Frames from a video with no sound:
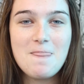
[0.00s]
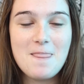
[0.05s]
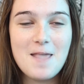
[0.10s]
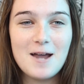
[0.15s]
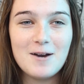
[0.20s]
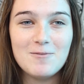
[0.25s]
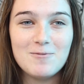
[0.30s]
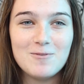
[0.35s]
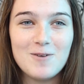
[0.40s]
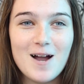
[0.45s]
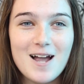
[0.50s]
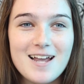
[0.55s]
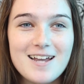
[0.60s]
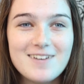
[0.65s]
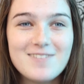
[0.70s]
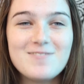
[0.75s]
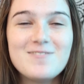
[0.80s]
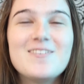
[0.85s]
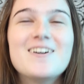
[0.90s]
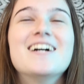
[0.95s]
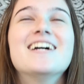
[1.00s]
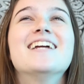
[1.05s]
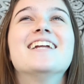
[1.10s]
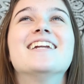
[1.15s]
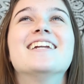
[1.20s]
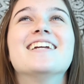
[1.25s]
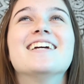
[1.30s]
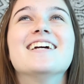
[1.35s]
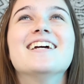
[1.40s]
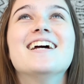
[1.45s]
And right
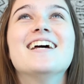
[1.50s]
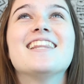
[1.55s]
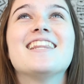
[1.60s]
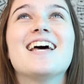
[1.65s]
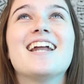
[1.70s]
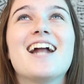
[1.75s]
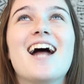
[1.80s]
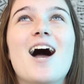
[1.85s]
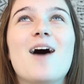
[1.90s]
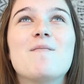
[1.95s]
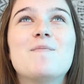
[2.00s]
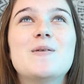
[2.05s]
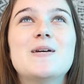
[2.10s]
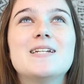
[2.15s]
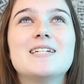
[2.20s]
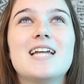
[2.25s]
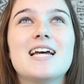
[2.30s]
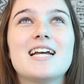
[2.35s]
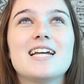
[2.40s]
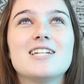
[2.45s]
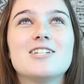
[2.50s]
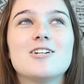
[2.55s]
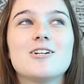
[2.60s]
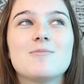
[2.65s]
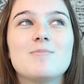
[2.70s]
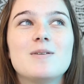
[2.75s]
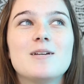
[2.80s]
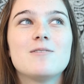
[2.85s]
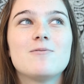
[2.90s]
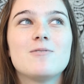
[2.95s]
when that happened, like, it
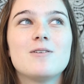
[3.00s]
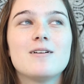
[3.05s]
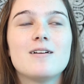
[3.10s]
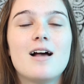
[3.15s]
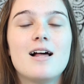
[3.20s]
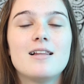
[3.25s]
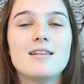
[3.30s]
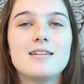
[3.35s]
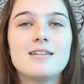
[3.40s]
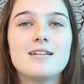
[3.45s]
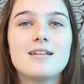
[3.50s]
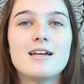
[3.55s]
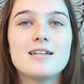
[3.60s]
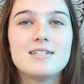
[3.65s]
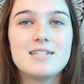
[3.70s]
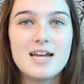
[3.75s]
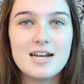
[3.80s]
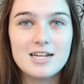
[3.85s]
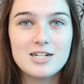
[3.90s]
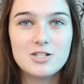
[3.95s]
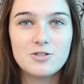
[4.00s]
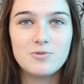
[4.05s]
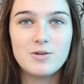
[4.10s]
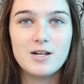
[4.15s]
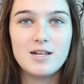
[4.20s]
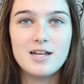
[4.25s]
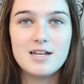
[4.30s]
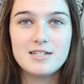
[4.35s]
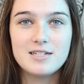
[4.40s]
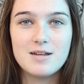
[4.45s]
took a second to
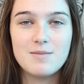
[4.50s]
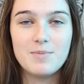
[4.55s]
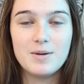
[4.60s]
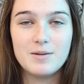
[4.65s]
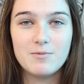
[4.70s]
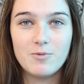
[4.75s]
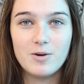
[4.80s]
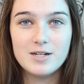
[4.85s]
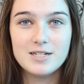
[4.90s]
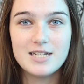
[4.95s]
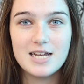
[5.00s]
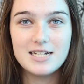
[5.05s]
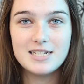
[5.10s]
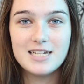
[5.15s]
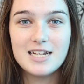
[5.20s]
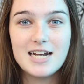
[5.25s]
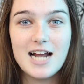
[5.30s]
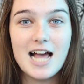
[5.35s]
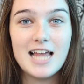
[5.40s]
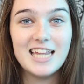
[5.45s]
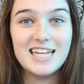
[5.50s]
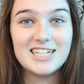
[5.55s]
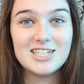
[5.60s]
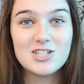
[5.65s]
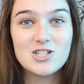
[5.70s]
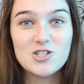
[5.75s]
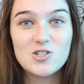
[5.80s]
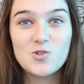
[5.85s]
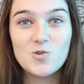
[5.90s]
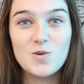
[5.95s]
realize it, but once I did, I like
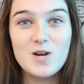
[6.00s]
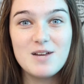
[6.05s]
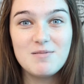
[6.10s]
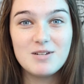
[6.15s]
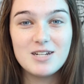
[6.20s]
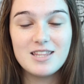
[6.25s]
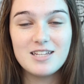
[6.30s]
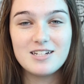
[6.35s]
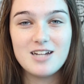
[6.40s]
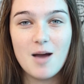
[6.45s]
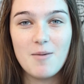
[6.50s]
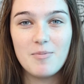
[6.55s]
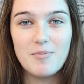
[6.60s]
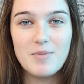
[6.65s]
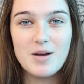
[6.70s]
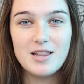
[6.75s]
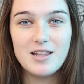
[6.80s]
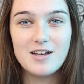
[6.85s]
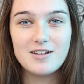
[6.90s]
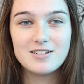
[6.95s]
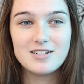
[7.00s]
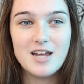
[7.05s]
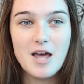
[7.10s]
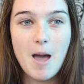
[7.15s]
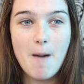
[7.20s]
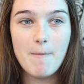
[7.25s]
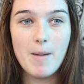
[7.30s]
screamed at the top of my lungs.